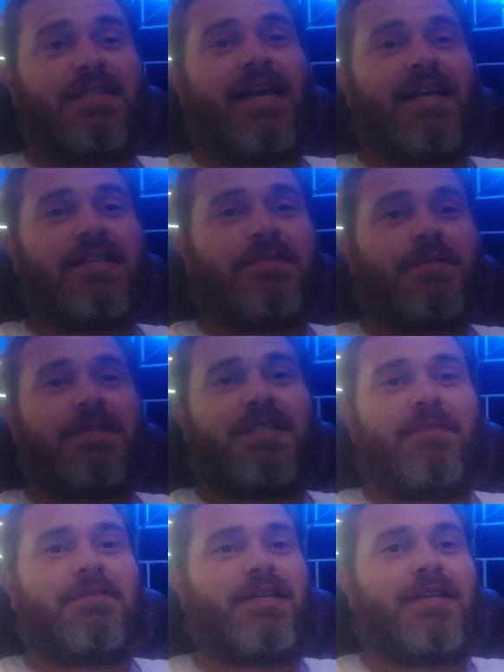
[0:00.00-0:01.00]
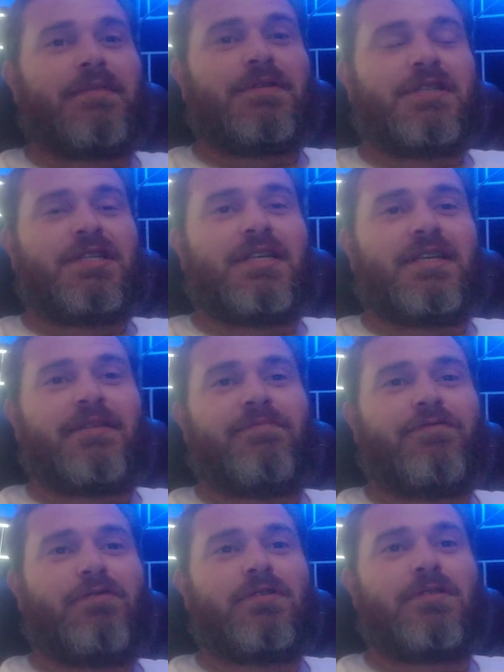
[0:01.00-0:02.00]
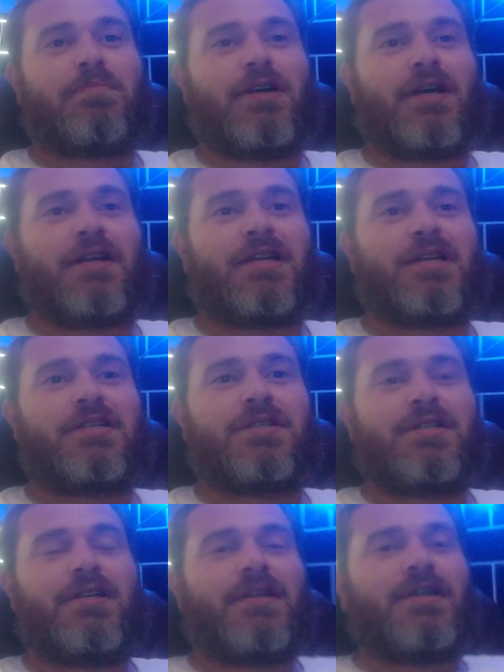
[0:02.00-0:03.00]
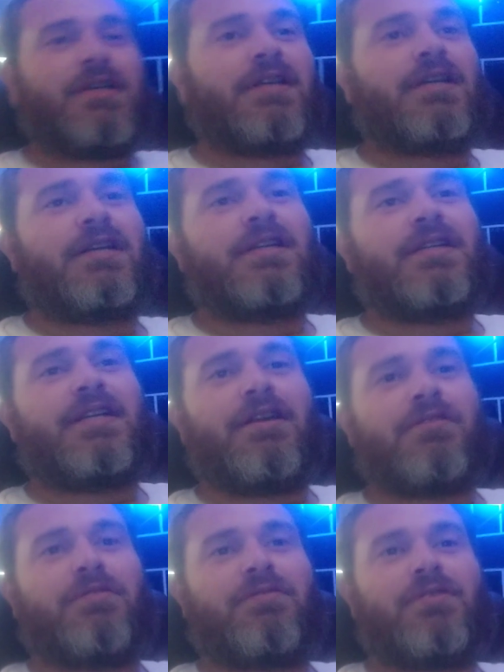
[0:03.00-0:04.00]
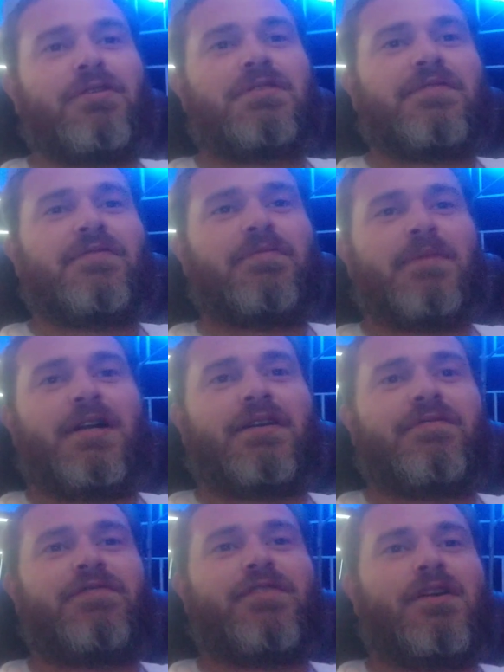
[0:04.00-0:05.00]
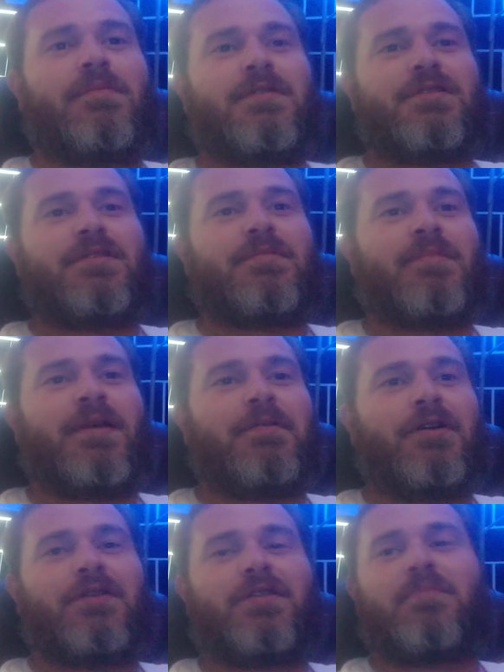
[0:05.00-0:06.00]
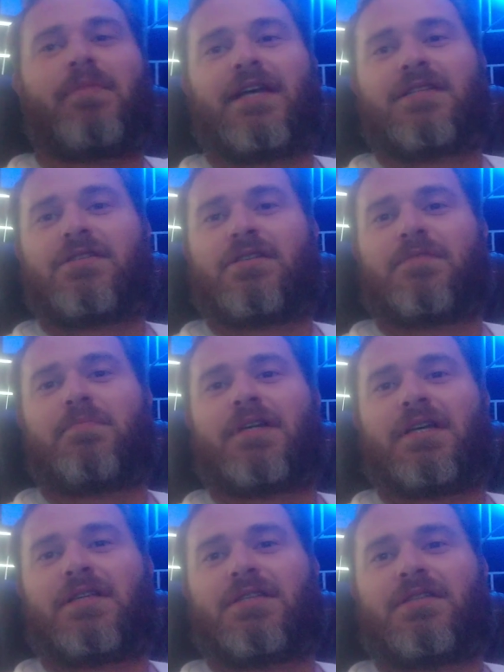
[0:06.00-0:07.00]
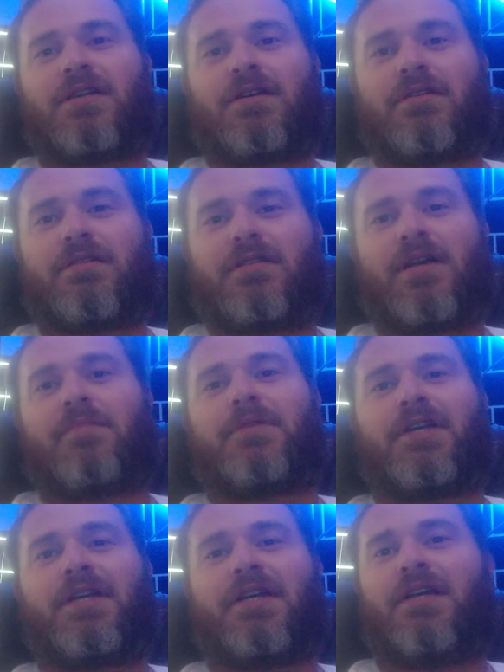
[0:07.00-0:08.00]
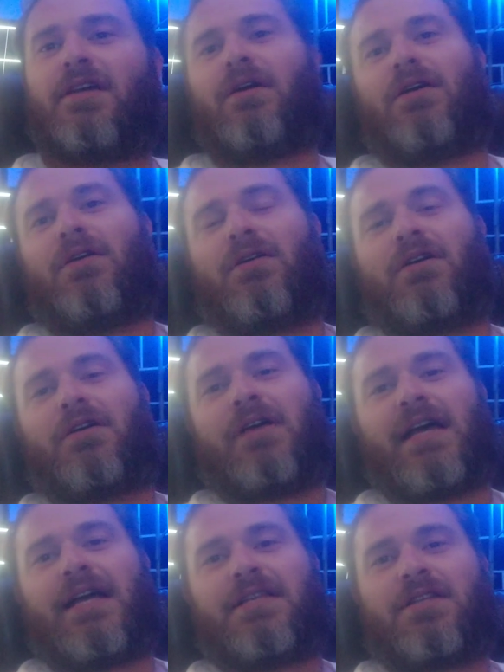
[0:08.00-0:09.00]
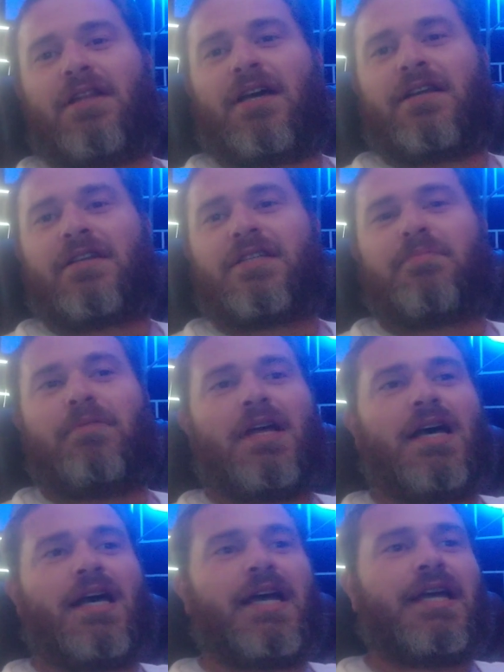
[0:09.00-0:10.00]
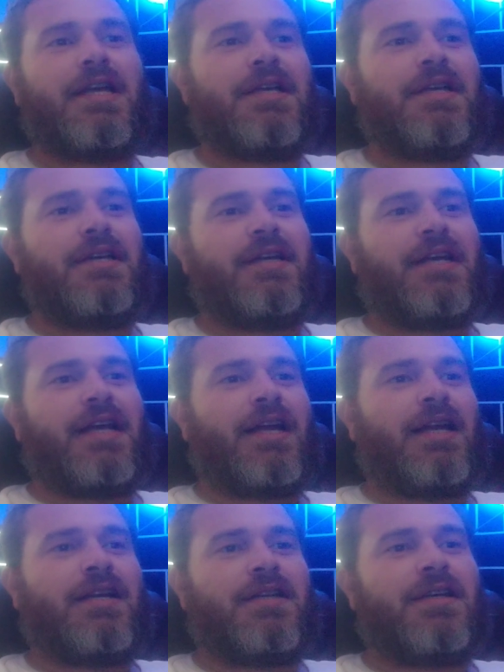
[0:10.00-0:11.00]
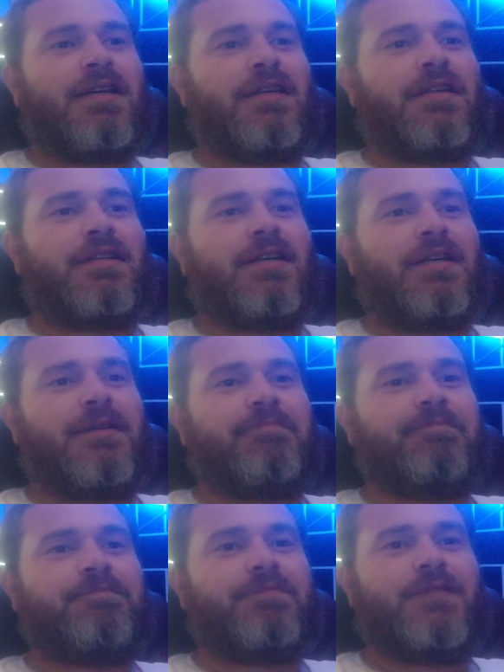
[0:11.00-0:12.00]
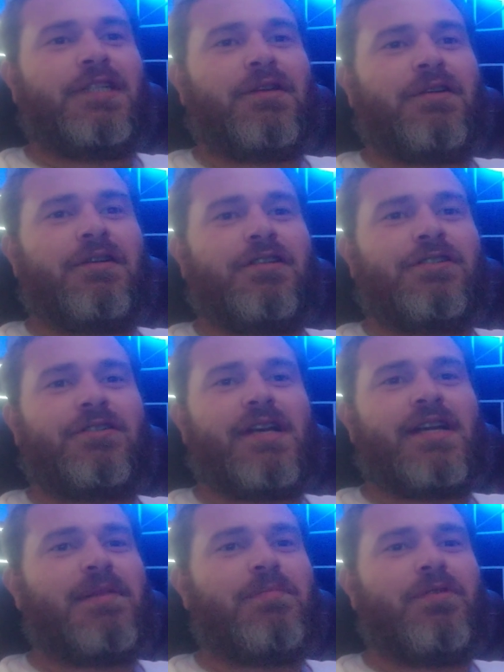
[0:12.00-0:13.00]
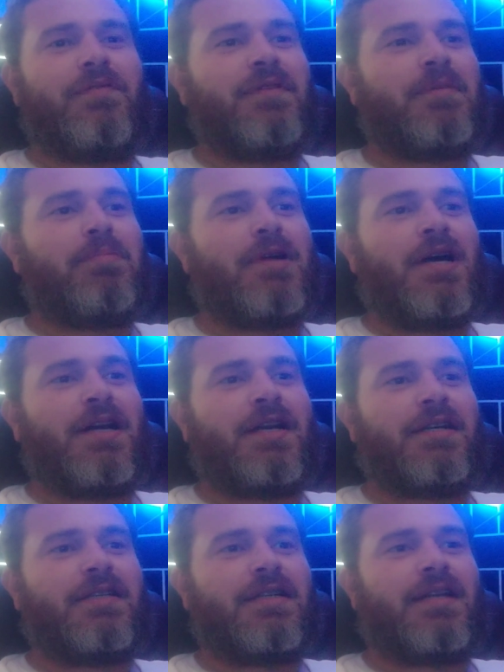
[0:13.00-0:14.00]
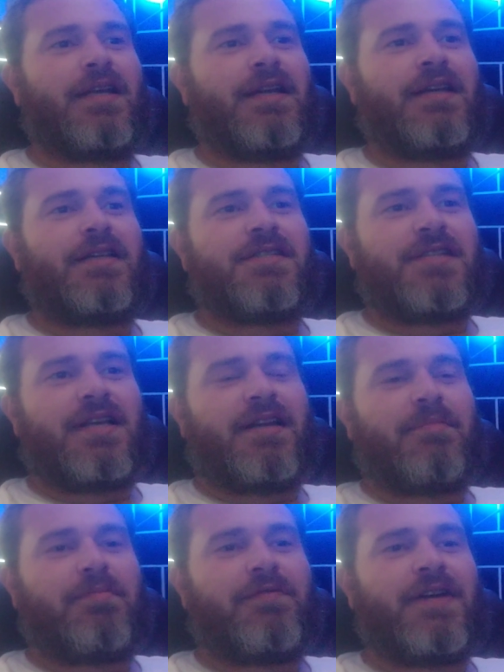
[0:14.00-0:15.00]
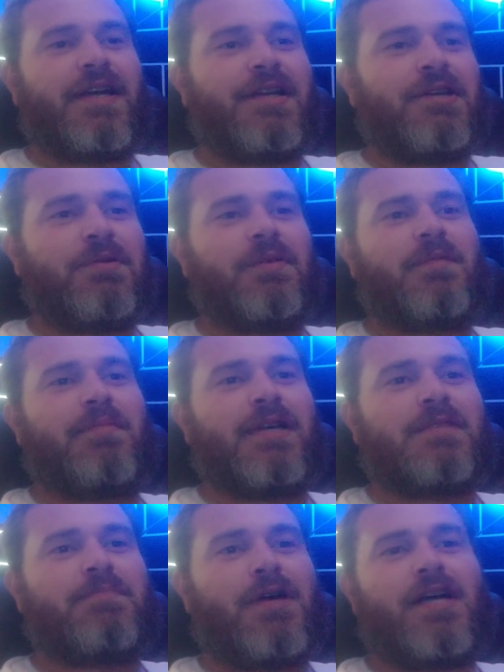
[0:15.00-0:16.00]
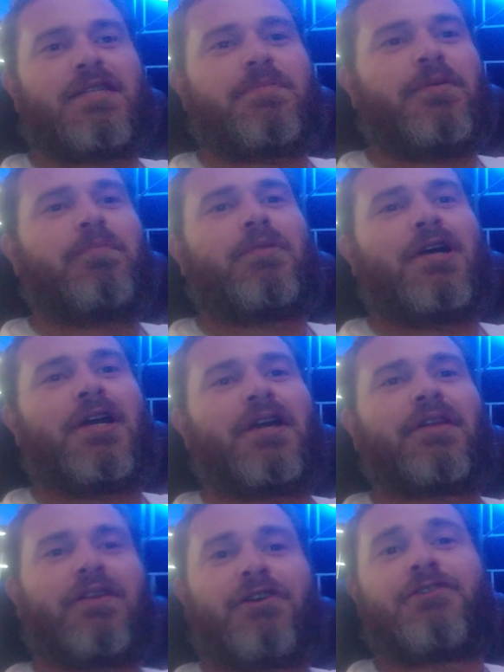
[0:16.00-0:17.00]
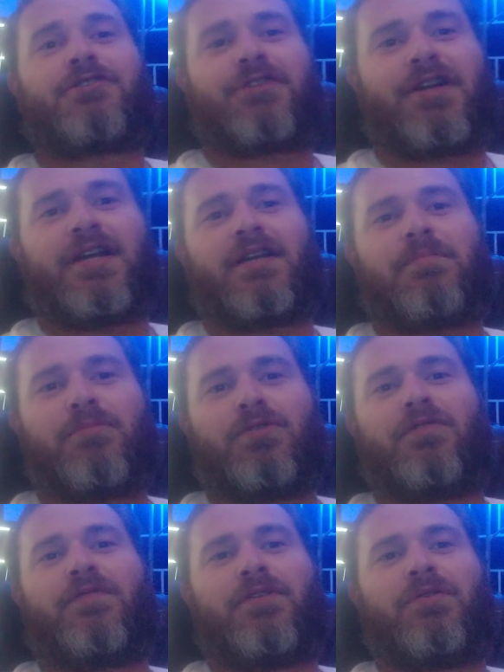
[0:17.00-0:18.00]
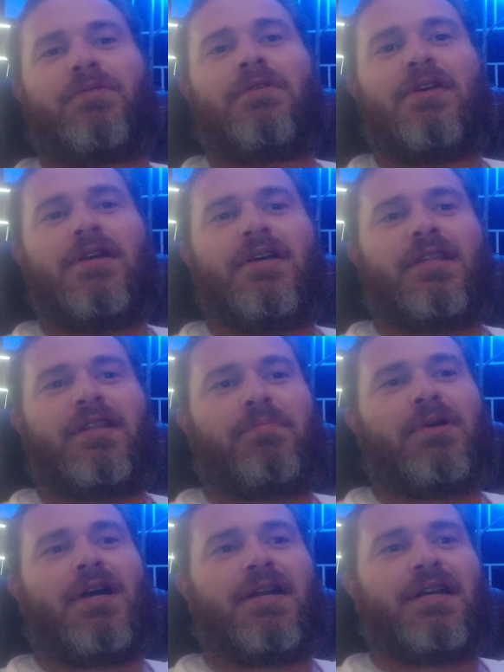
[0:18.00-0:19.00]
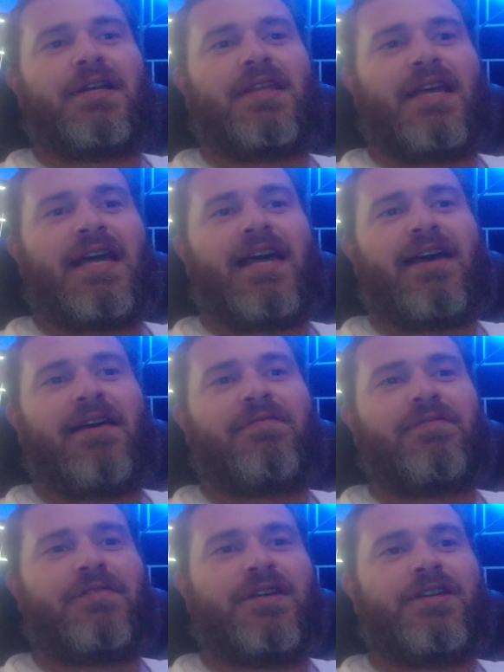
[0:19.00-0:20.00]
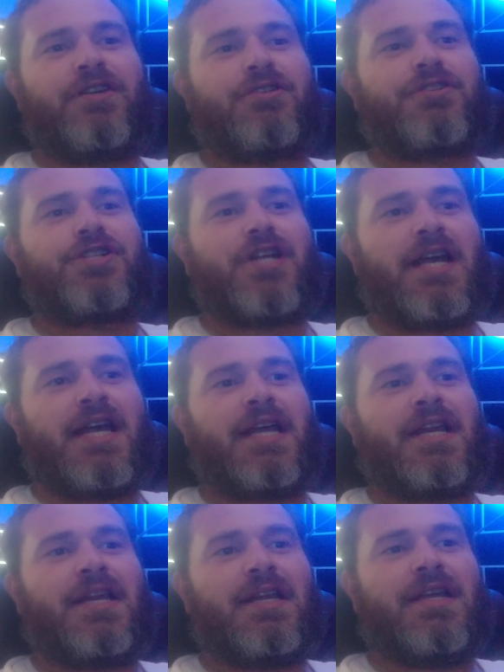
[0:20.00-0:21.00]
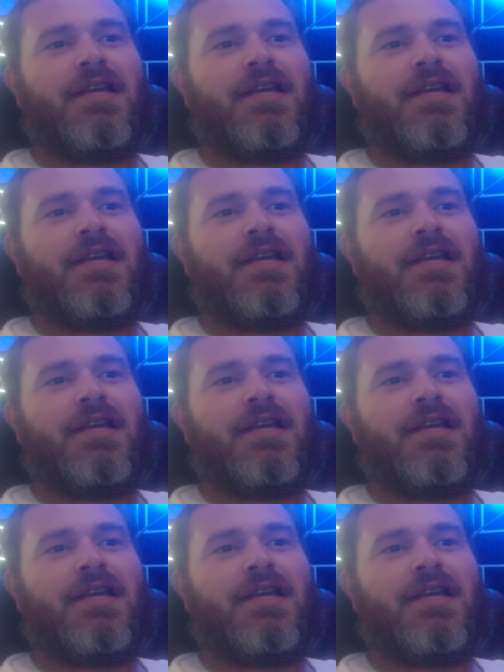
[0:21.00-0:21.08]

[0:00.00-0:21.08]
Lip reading: saddens me sometimes to see them force products down the throats of American farmers that maybe aren't the best just because their company has a lot of supply, and they're just trying to move their product, and instead of providing you with the best possible product, they're just trying to move you the product they have in your shed.